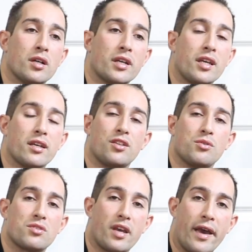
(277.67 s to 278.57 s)
He had
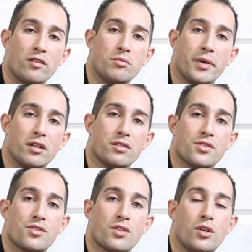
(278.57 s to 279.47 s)
used
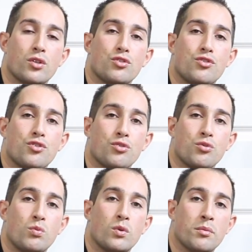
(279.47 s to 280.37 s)
kettlebells
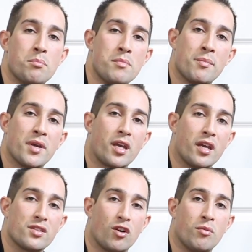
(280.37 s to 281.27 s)
to mimic
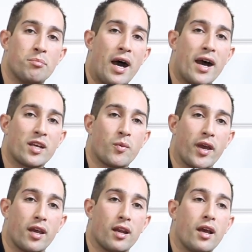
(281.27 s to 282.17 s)
his own body
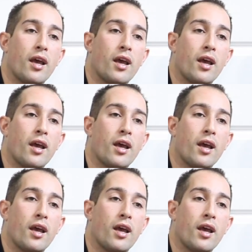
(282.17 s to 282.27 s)
weight